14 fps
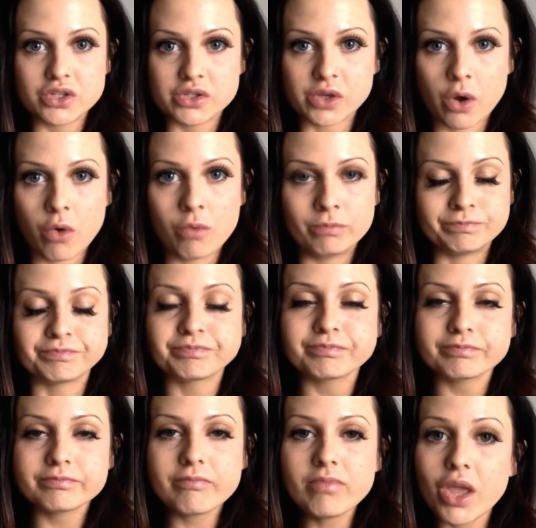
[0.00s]
So
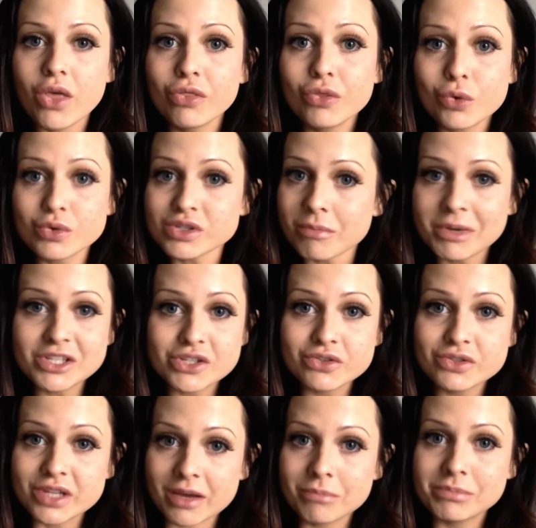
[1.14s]
those are my two
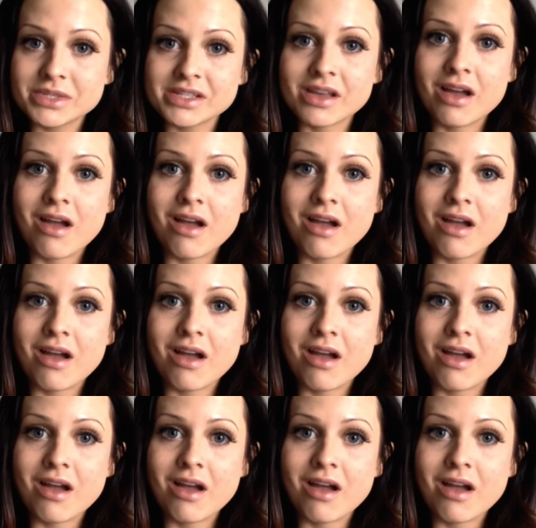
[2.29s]
tips.